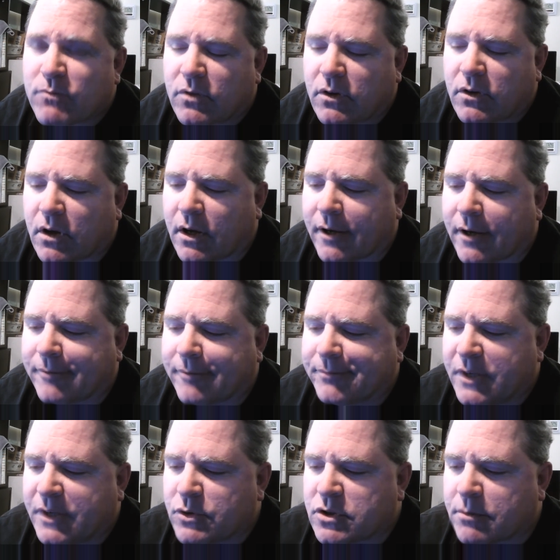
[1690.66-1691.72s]
Yeah,
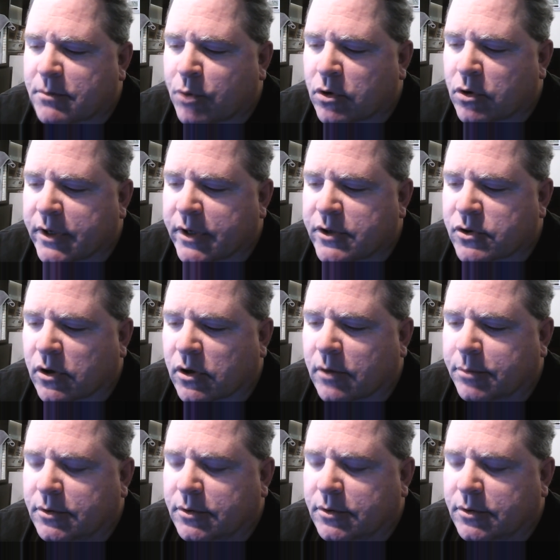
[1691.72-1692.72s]
he was supporting Trump.